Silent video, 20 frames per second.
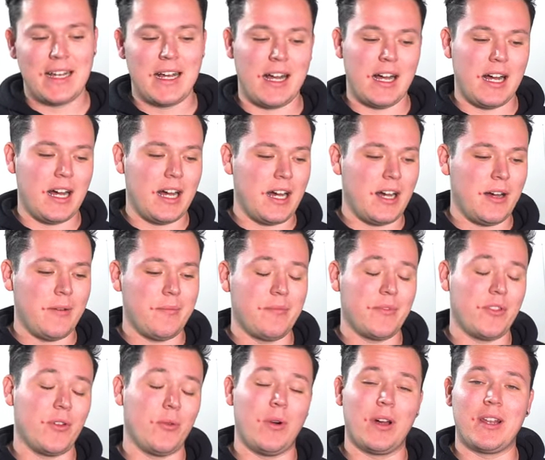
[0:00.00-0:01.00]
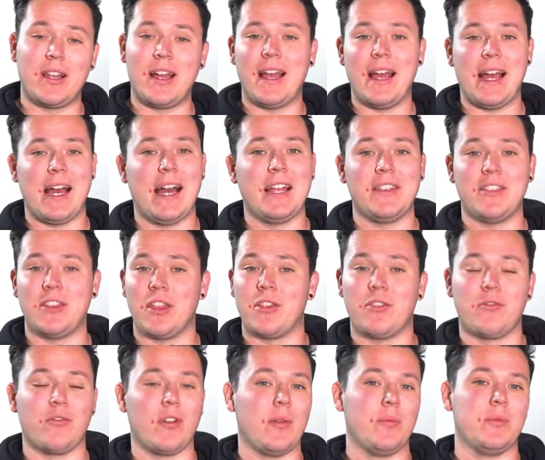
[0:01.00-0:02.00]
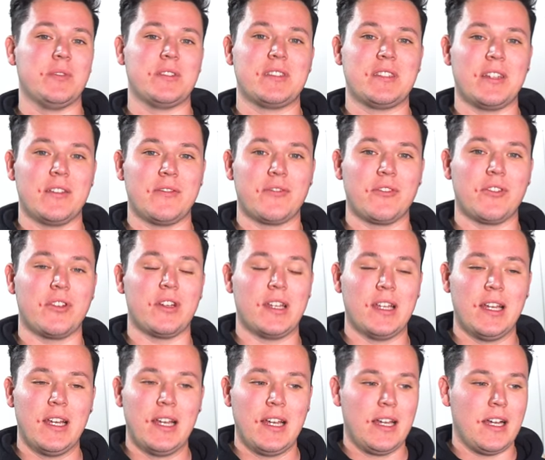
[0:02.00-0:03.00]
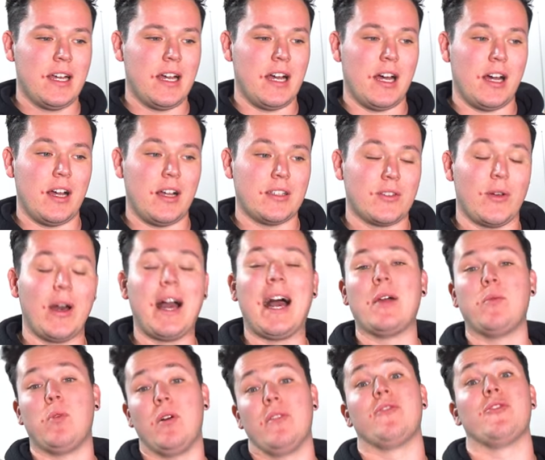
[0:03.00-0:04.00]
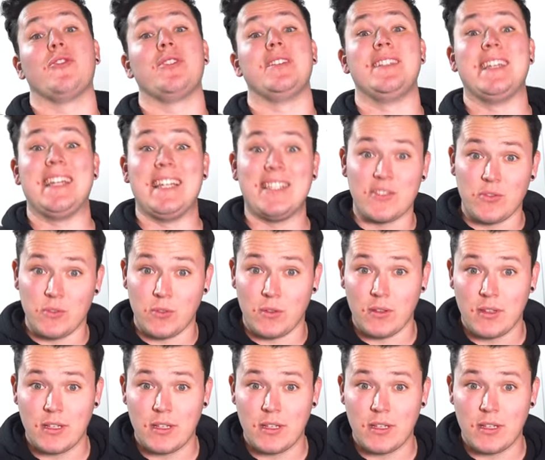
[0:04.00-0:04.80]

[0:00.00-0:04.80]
Um, the one I had, thread was different, uh, so I had one for a diesel.